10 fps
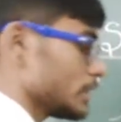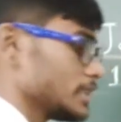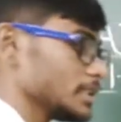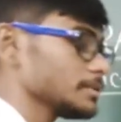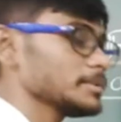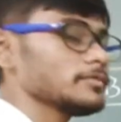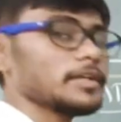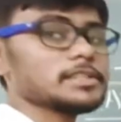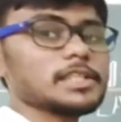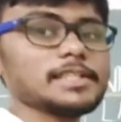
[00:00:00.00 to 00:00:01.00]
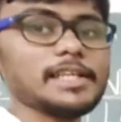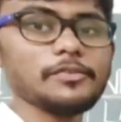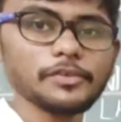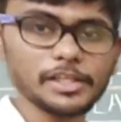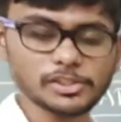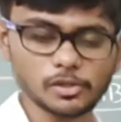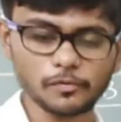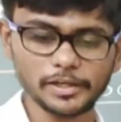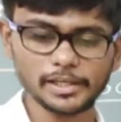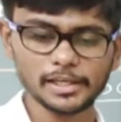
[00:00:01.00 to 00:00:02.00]
the term refraction and the definition
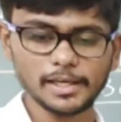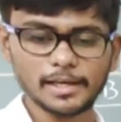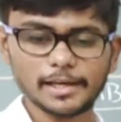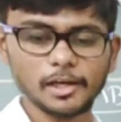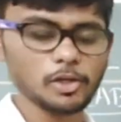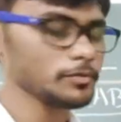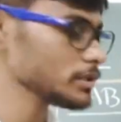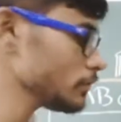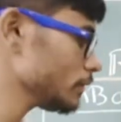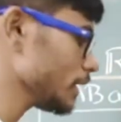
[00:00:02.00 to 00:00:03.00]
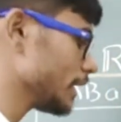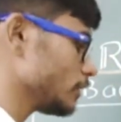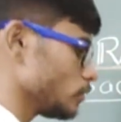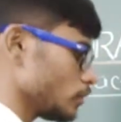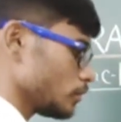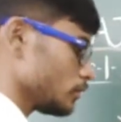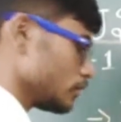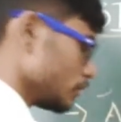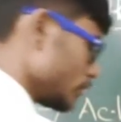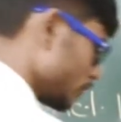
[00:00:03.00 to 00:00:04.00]
of it. Along with we will get to
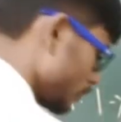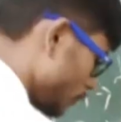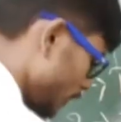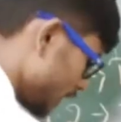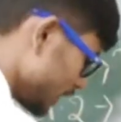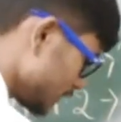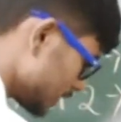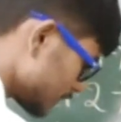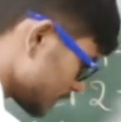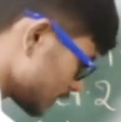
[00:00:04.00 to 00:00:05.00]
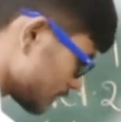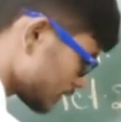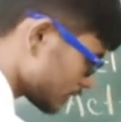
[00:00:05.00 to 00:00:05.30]
know what is